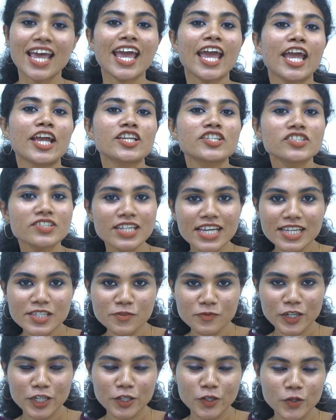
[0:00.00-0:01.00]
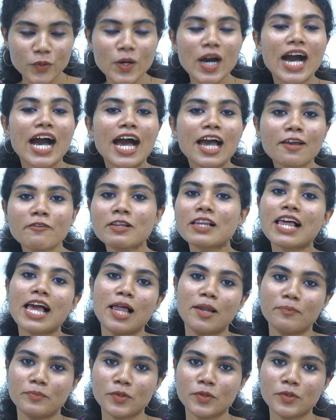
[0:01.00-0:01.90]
In today's video, I will help